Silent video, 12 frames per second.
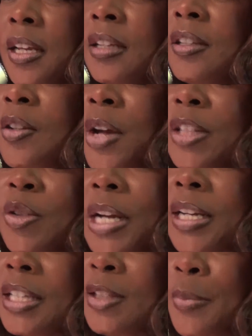You know, I try
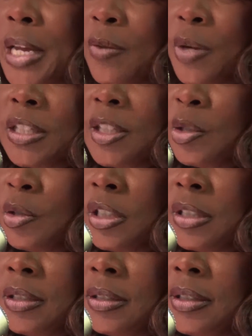not to make
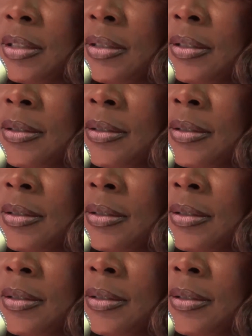resolutions